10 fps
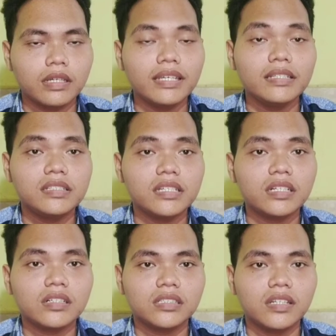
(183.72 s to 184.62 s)
In
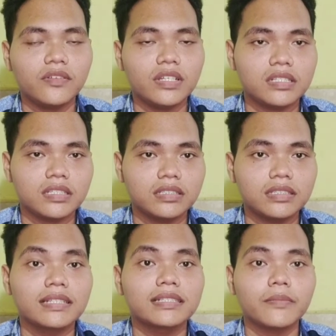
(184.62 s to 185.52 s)
general definitions,
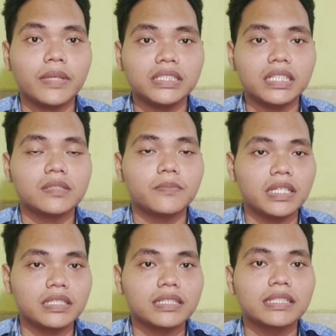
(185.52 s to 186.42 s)
semantics
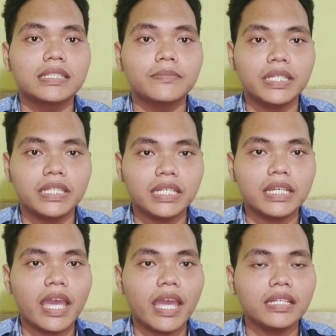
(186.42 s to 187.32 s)
means the meaning
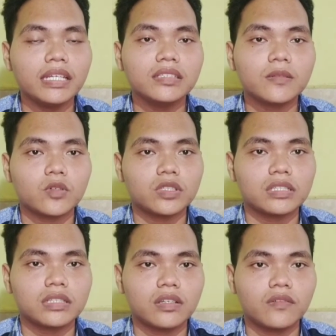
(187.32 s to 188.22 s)
and
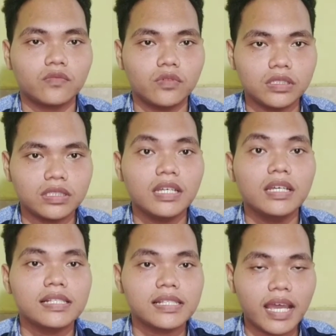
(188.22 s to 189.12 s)
interpretation of words,
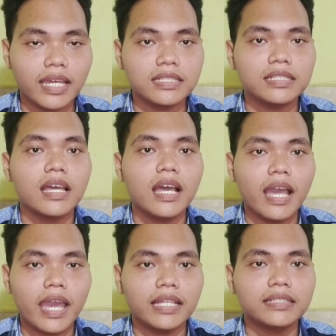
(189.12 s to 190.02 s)
signs,
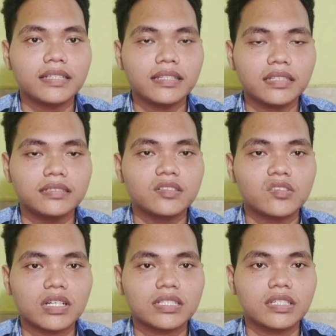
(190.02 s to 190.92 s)
and sentence
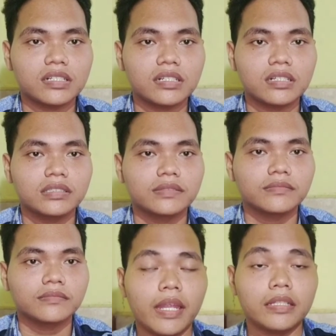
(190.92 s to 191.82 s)
structure.
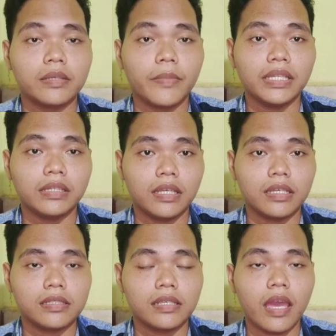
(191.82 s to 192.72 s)
And
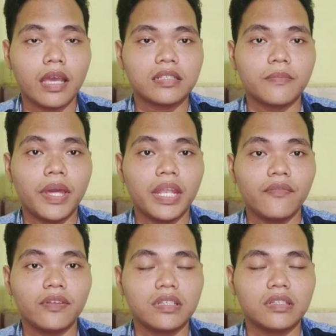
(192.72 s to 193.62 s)
semantics has a
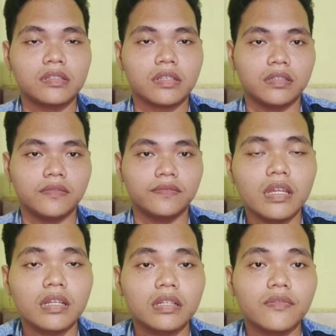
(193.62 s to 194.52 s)
benefit itself.
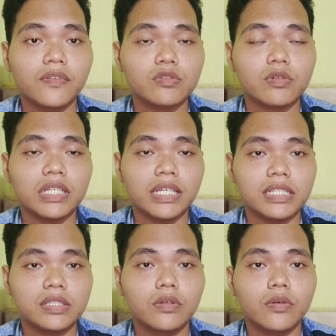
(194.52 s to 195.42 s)
The first one
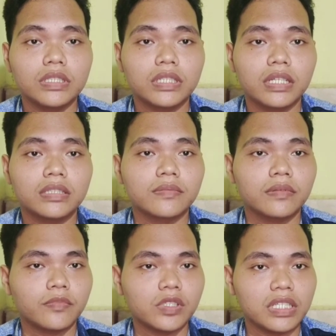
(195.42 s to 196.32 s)
is we will get
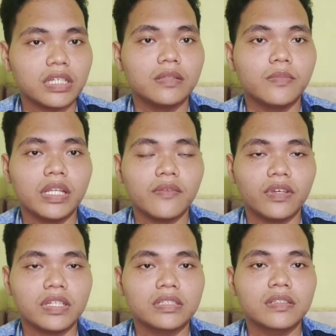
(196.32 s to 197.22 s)
practical
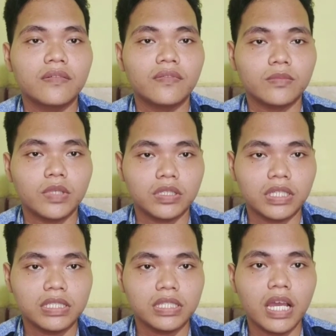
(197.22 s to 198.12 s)
benefits from
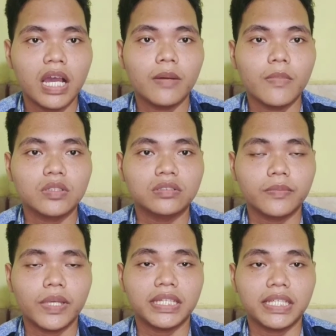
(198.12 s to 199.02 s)
knowledge about
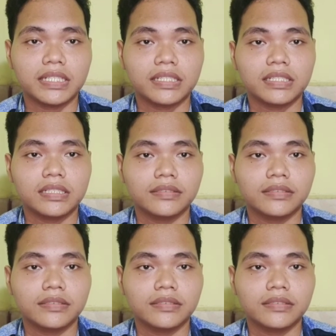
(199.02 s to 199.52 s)
semantics,